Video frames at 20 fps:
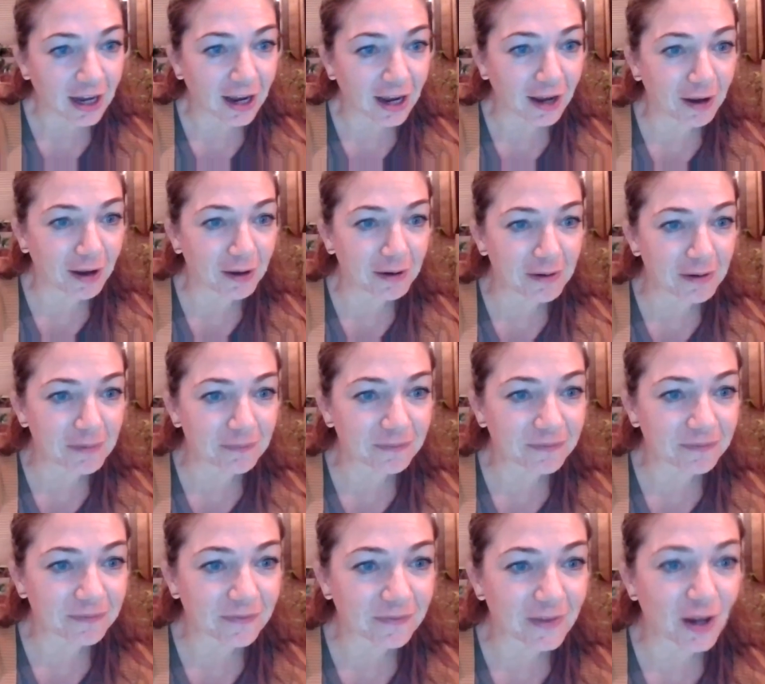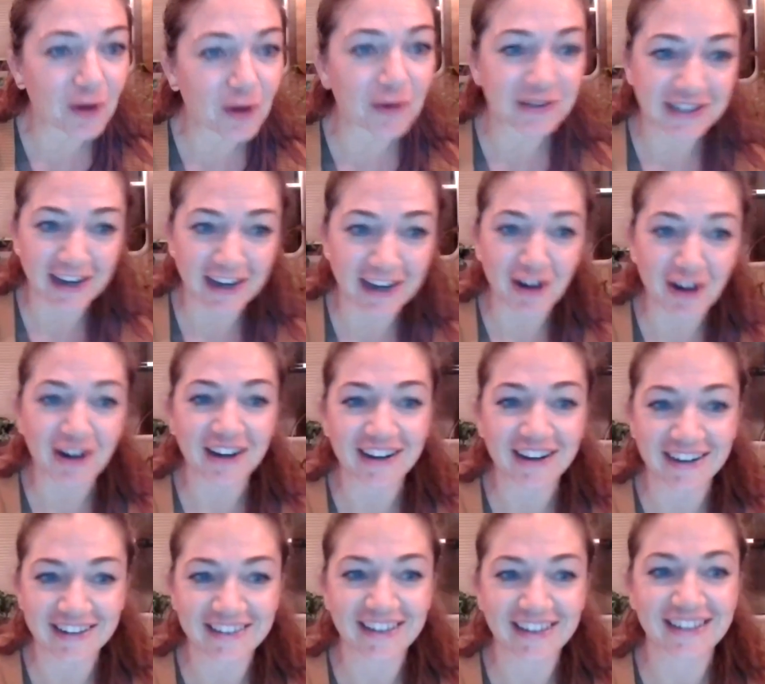Um, oh, it's
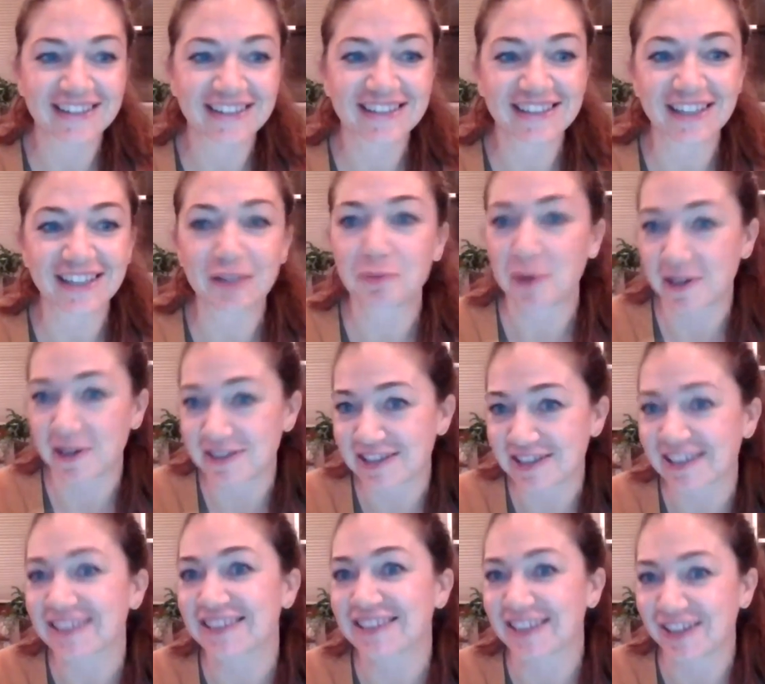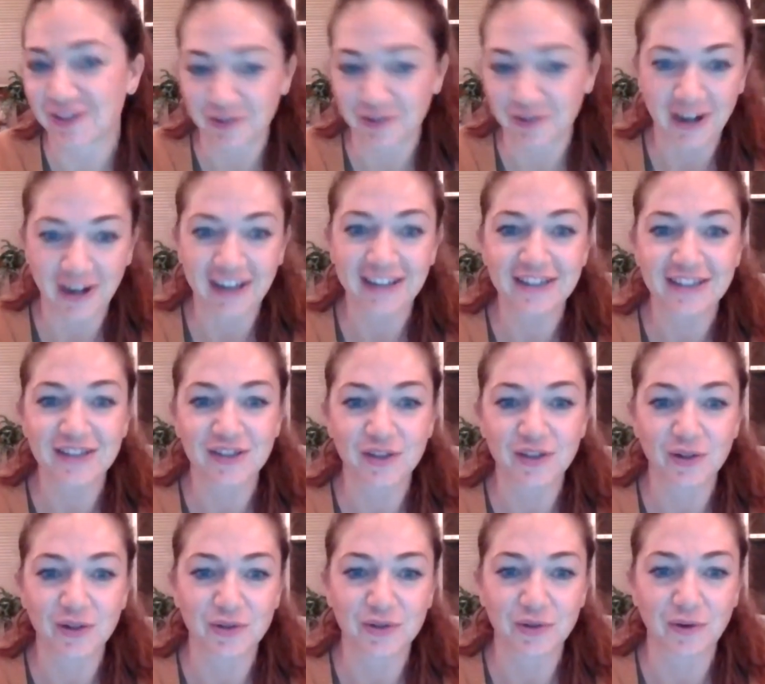Erica that's in Penticton, right?
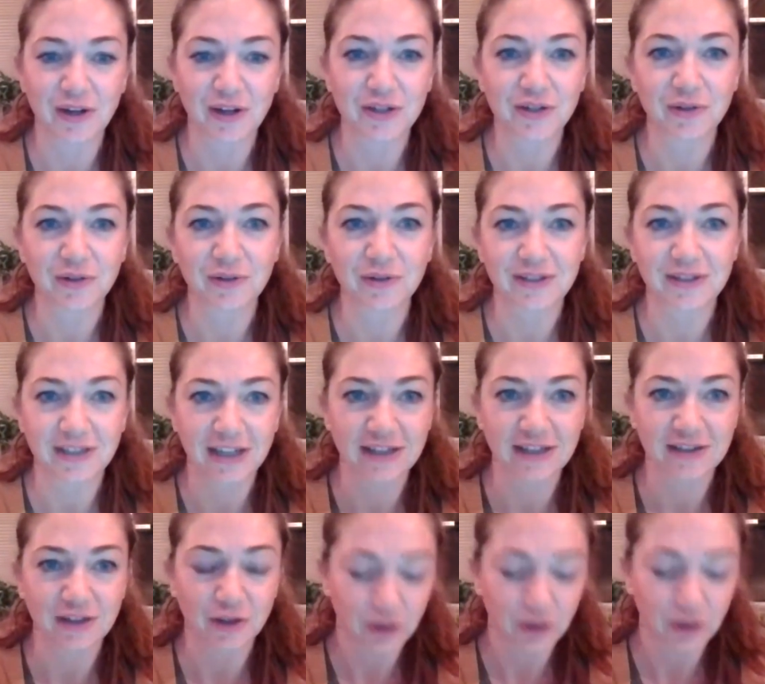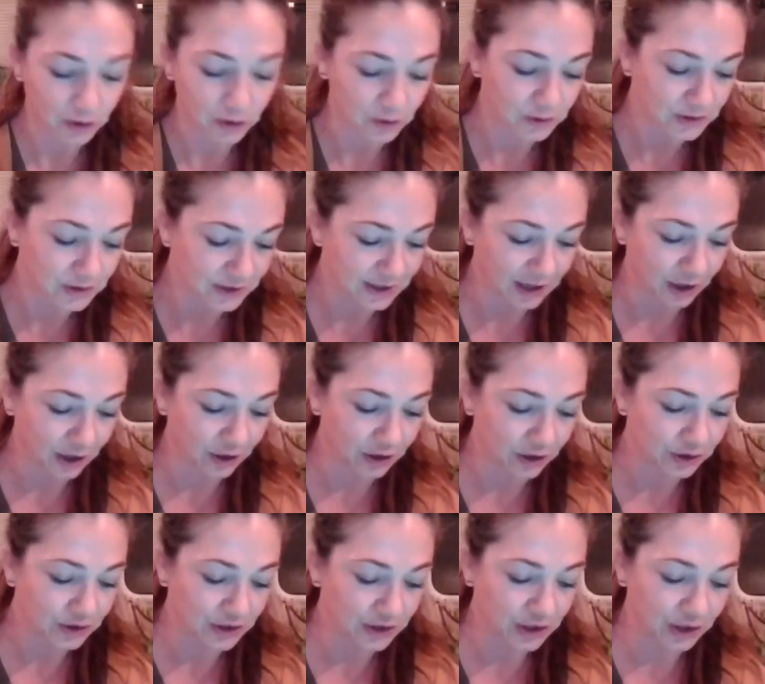So Sorrento is nice and close there
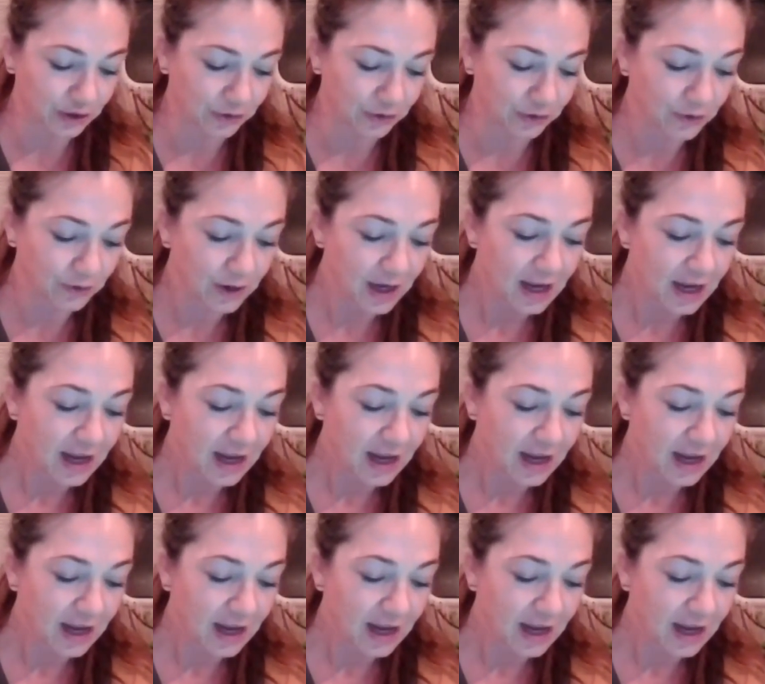to you.